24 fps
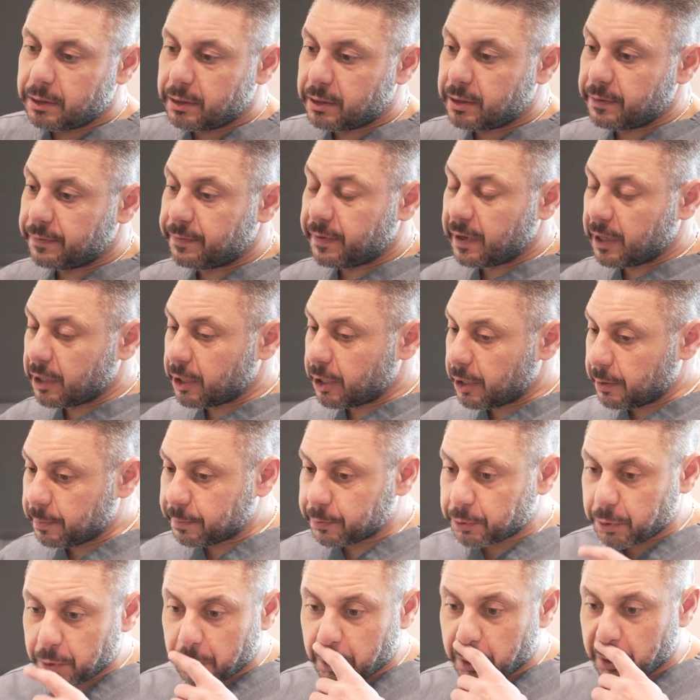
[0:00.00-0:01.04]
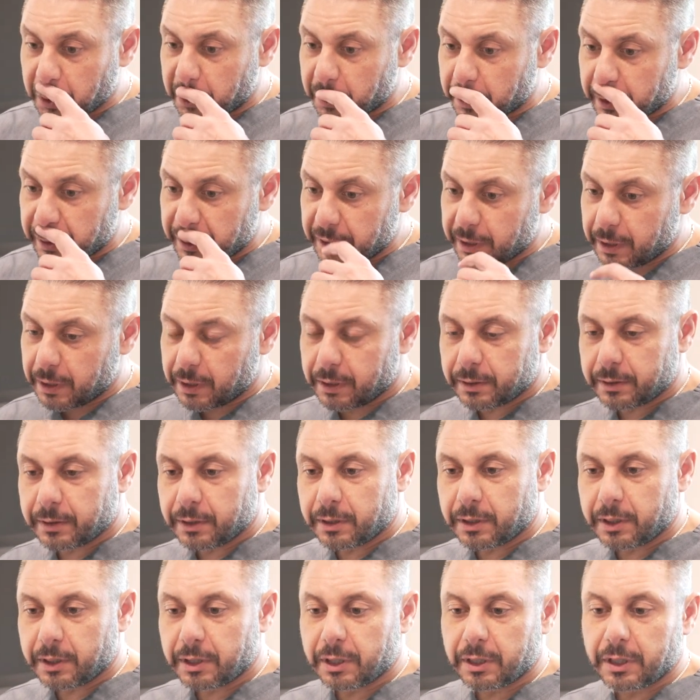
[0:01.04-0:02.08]
developed or
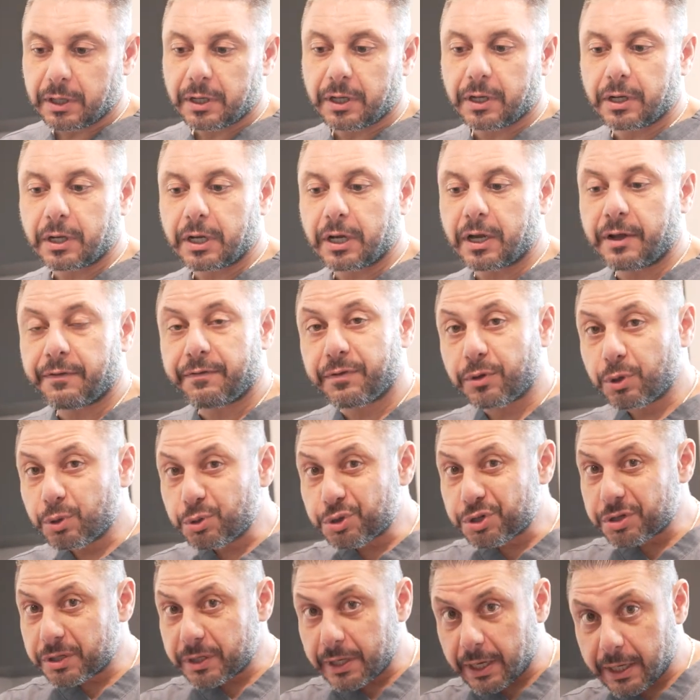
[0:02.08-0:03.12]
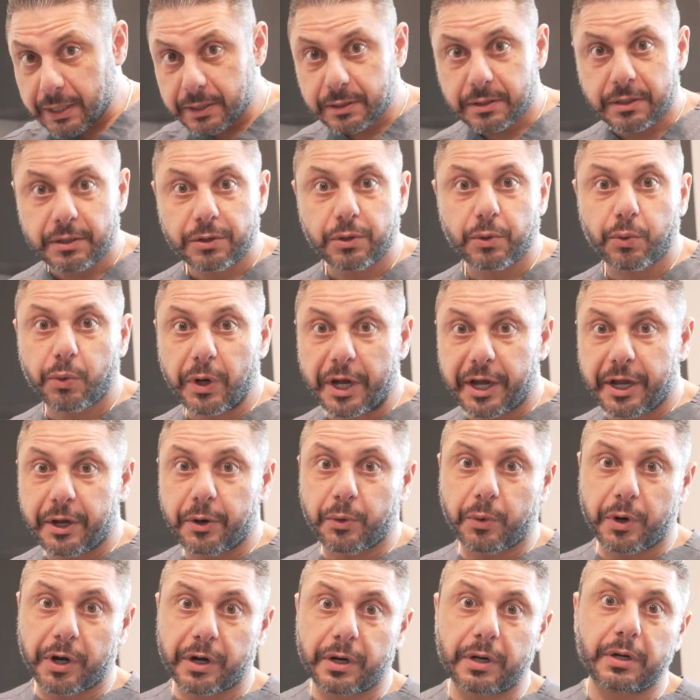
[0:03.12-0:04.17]
evolutionized in a way
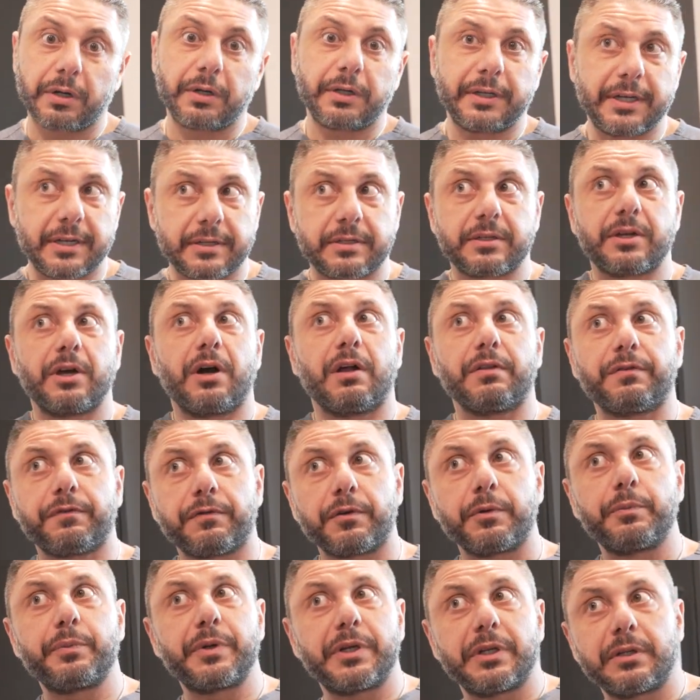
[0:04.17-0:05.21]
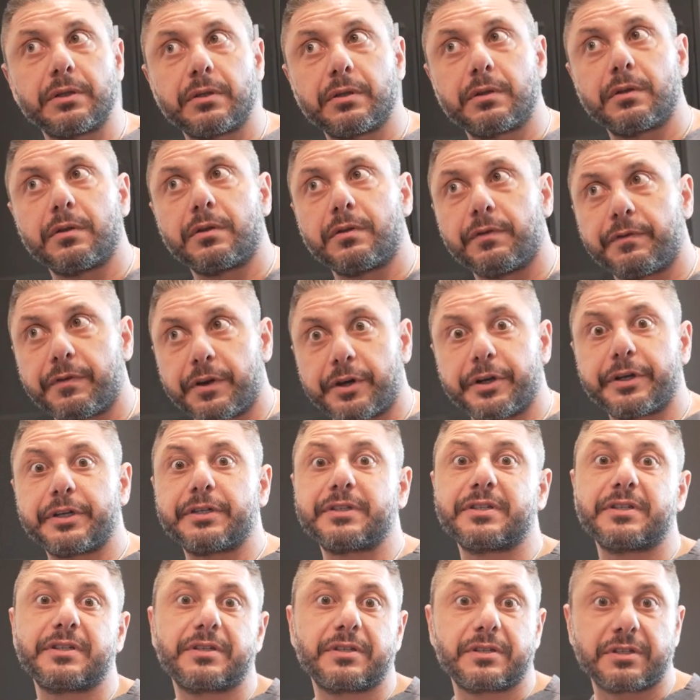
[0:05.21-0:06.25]
where, yes, God forbid, the very
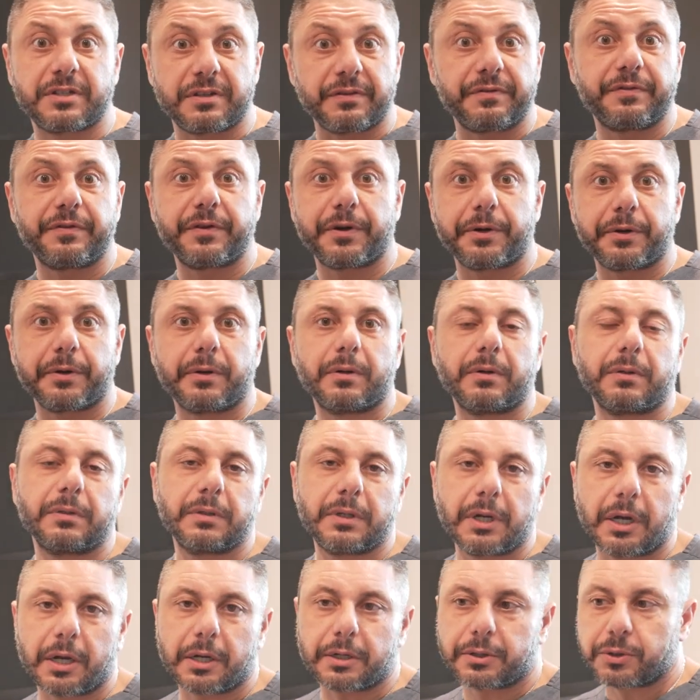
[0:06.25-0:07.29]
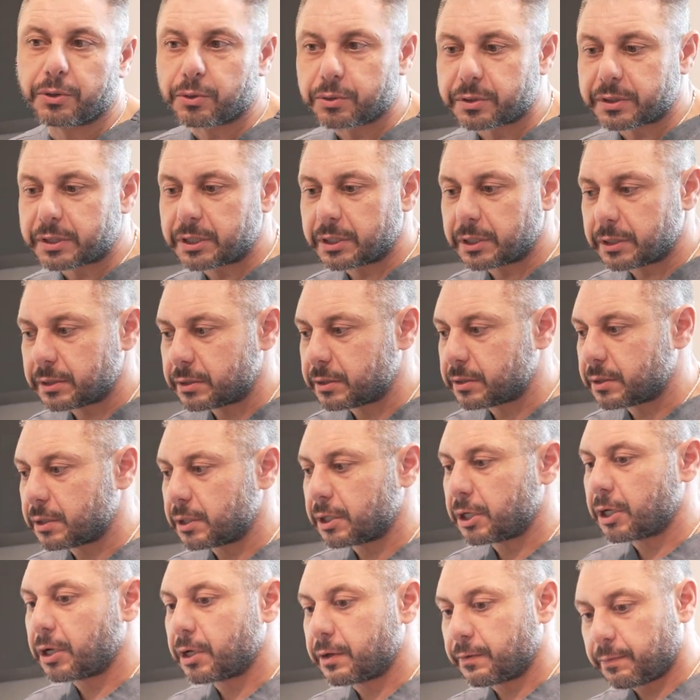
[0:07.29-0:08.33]
severe diagnoses,
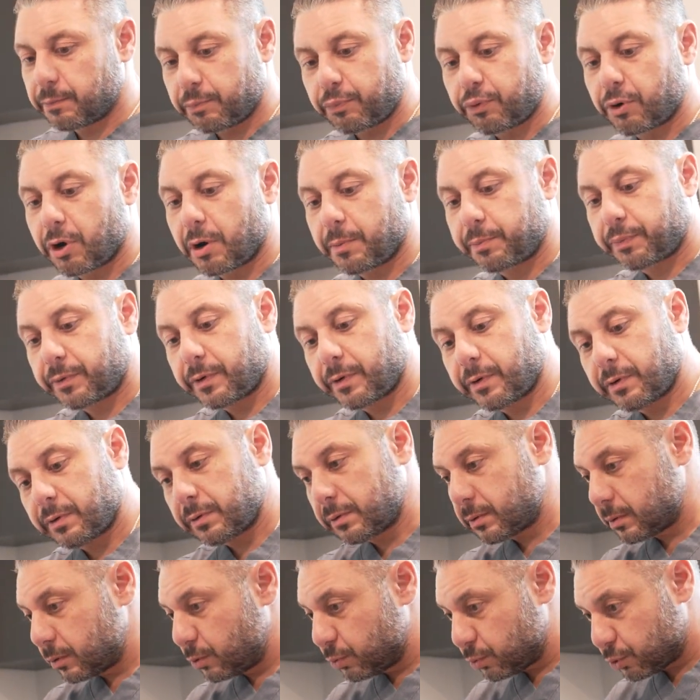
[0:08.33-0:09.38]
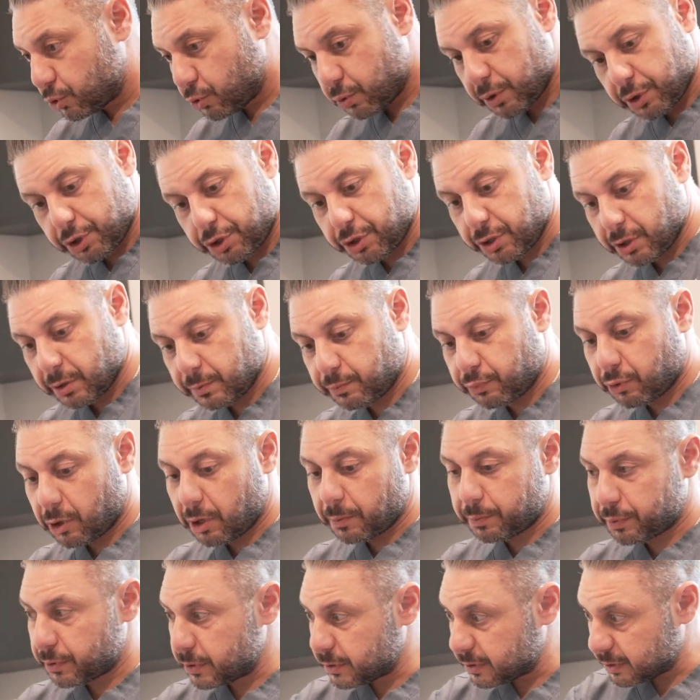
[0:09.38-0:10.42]
proper nutrition,
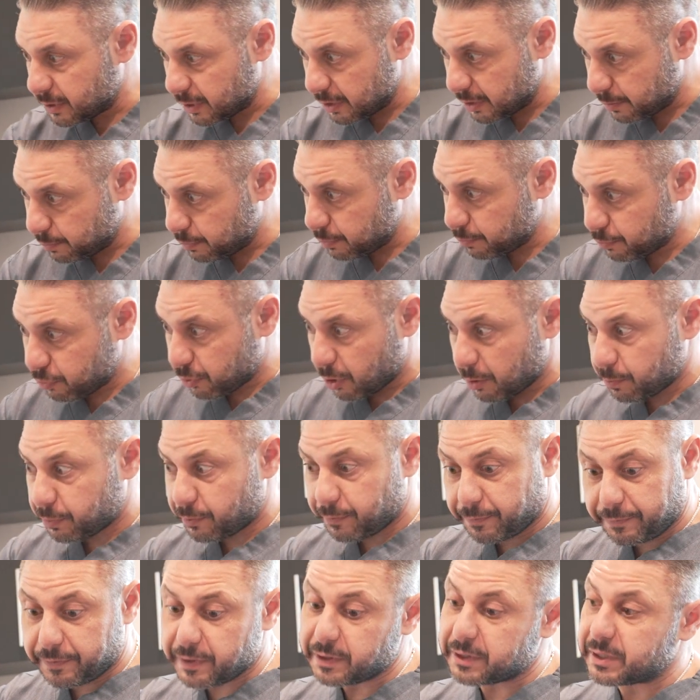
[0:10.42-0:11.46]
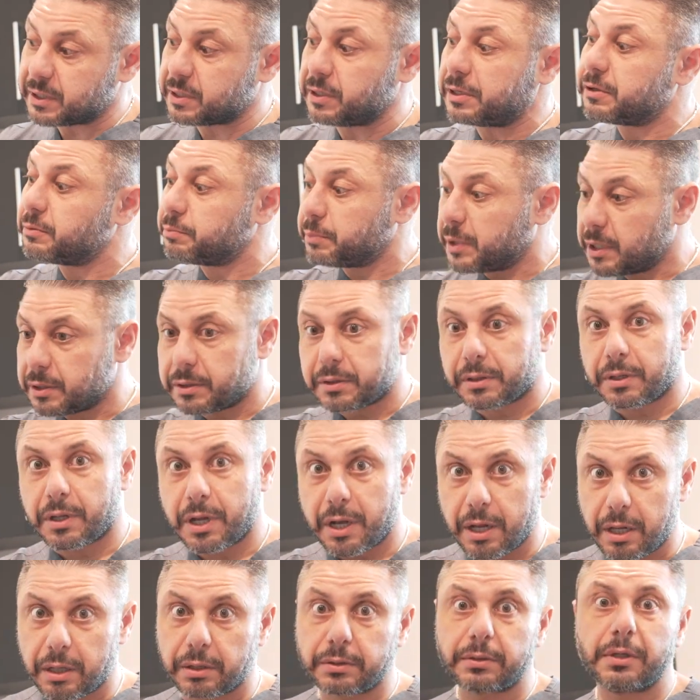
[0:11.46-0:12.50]
proper sleep, proper physical and mental
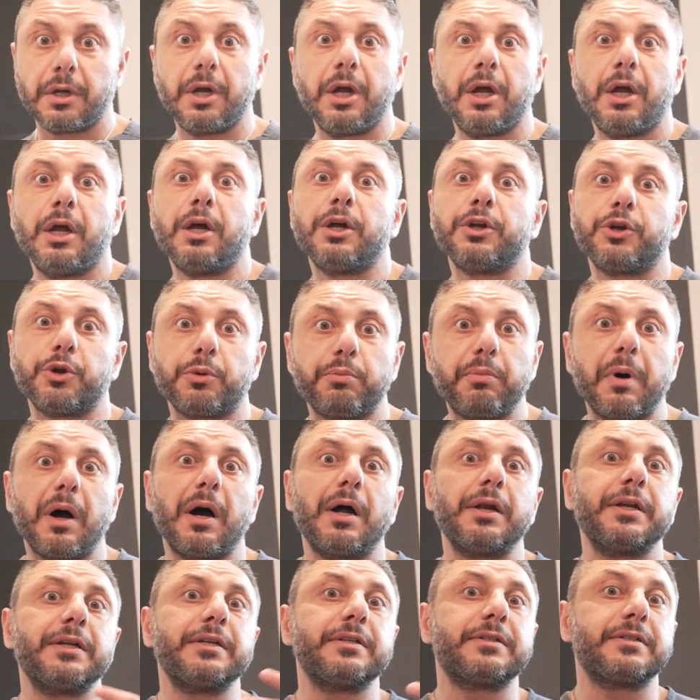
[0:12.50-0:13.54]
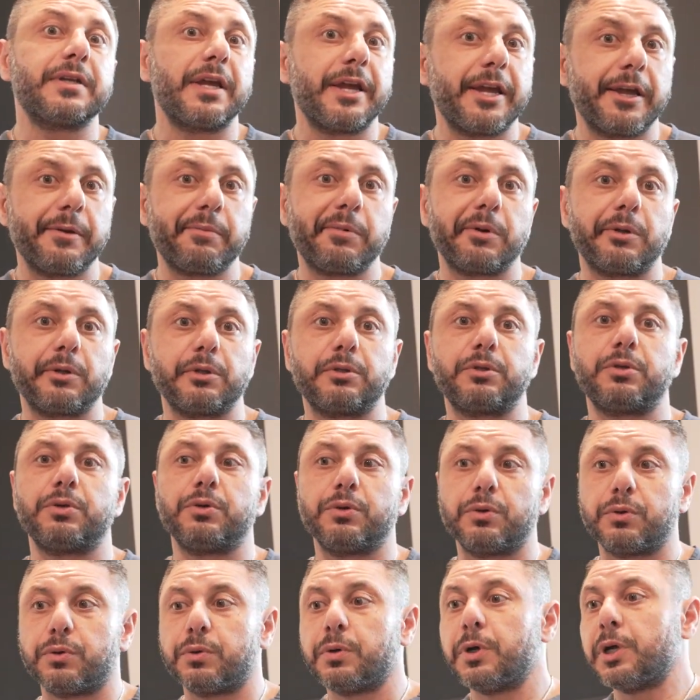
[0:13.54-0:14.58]
health, your body is able
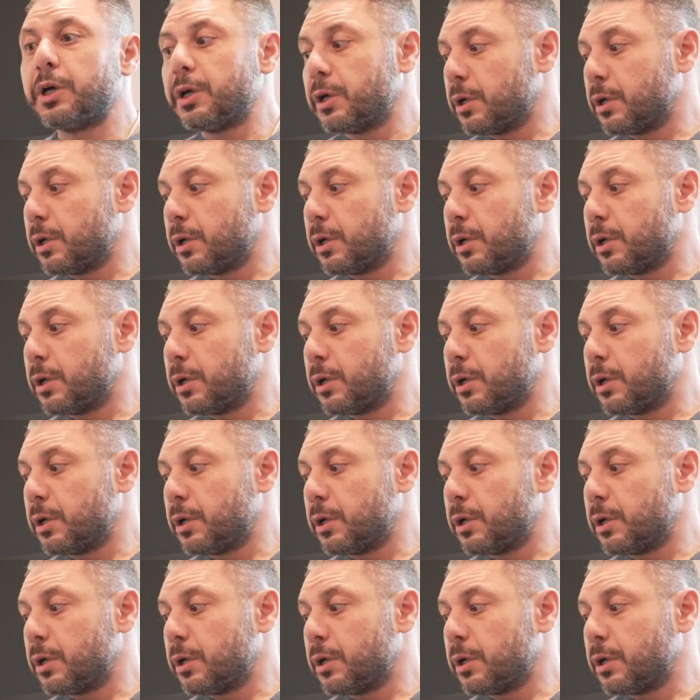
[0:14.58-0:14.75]
to